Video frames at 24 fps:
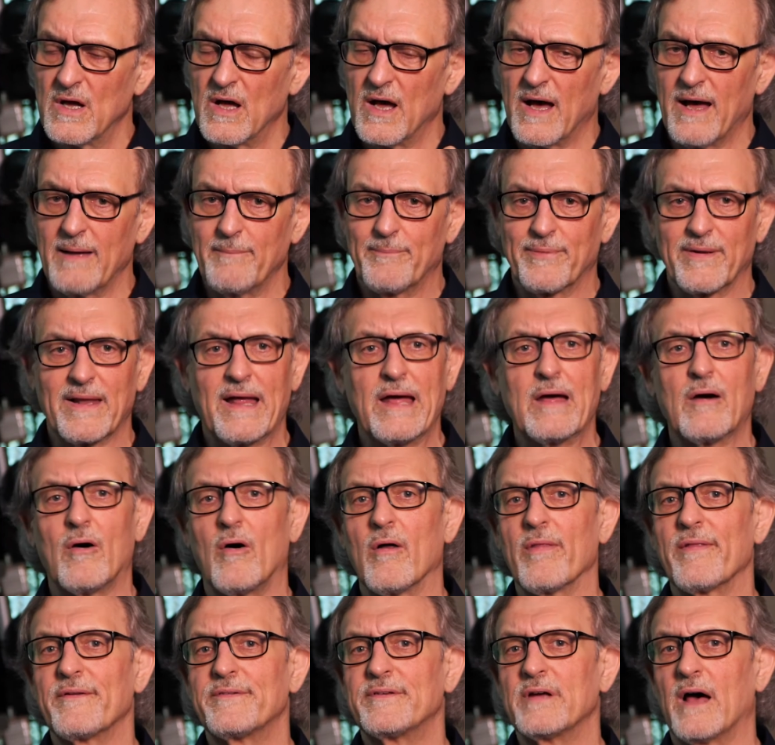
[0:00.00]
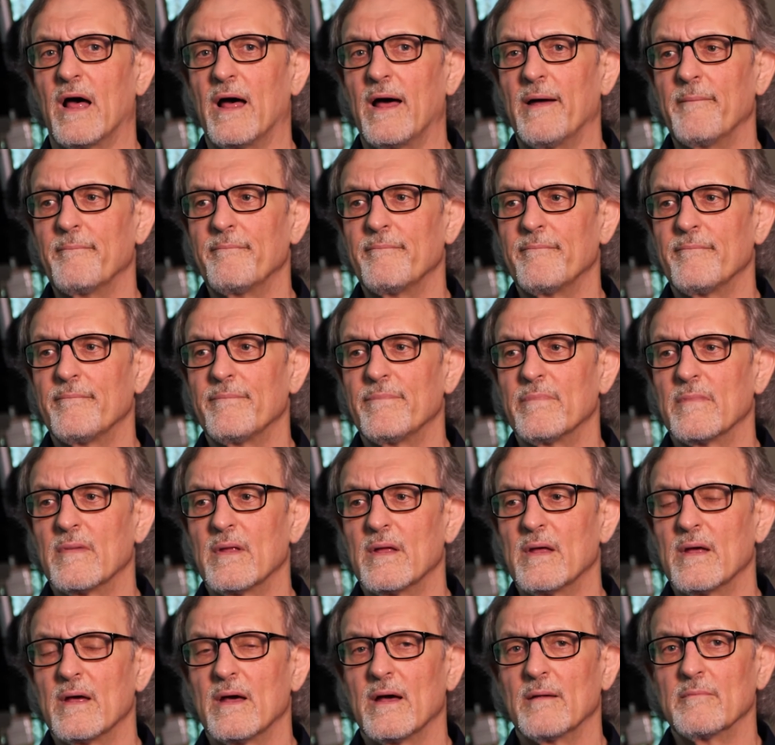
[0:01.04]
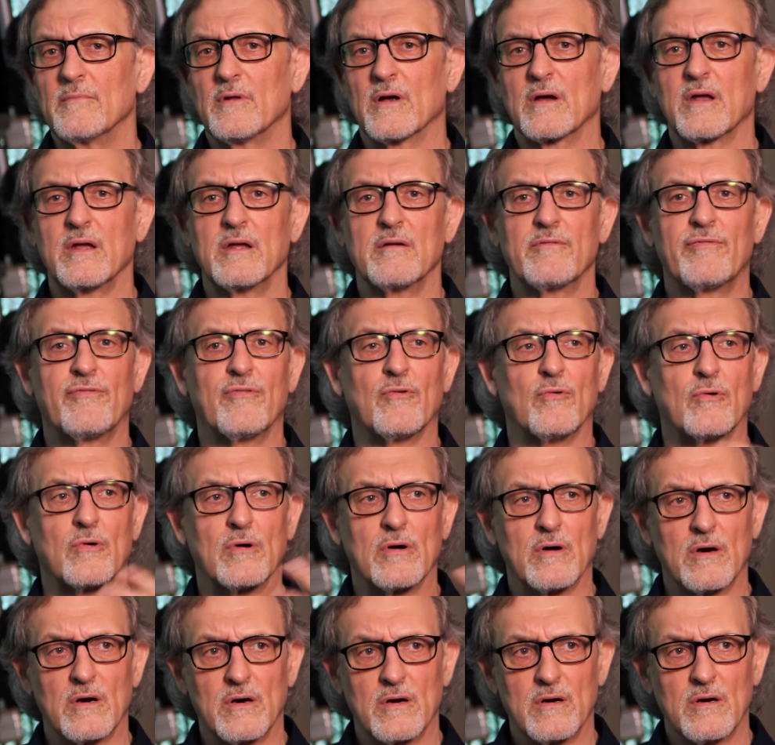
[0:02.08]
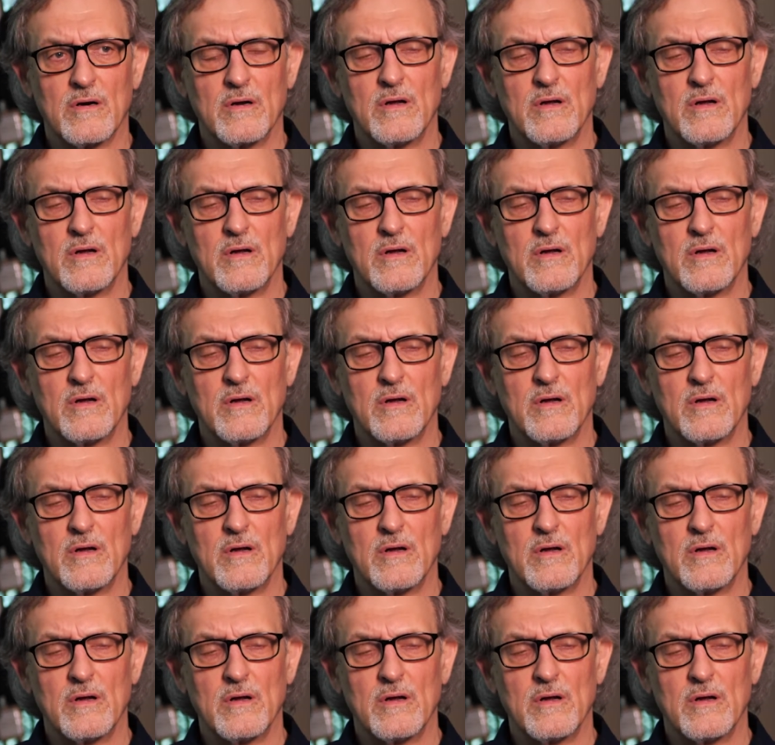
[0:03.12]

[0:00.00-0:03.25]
I play all the time. I'm looking for,